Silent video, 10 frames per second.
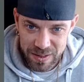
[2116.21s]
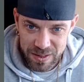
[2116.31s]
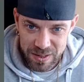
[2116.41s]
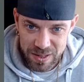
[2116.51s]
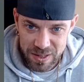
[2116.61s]

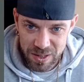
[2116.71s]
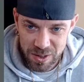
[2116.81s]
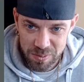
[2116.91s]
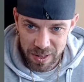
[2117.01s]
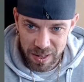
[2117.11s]

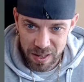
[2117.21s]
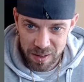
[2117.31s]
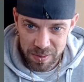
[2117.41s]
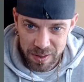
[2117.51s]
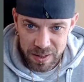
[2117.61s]

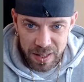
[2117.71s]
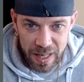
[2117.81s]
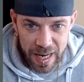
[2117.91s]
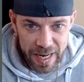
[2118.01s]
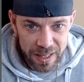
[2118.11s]
Superb.
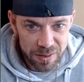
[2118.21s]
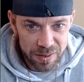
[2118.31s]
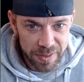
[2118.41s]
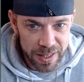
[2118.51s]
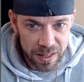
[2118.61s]
Angle
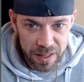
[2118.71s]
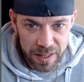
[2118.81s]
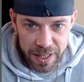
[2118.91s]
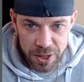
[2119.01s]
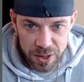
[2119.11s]
of
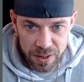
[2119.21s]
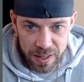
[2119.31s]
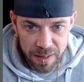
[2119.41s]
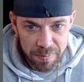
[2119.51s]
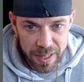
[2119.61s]
inclination
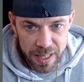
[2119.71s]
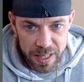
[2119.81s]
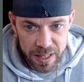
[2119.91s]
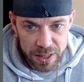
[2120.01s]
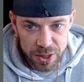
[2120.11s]
can
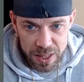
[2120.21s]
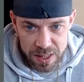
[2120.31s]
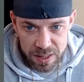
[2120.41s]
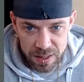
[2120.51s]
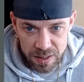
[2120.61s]
be
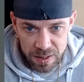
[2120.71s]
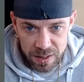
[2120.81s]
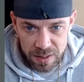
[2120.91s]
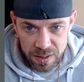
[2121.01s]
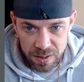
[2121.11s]
adjusted
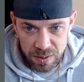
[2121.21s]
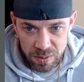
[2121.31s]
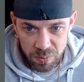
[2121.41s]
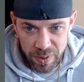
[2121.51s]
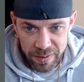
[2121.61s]

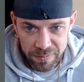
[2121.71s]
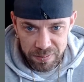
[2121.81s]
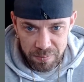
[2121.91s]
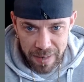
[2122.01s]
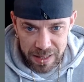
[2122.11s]

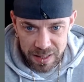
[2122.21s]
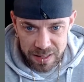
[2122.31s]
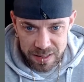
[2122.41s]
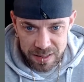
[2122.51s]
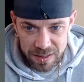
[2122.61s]
with
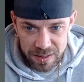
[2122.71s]
magnets.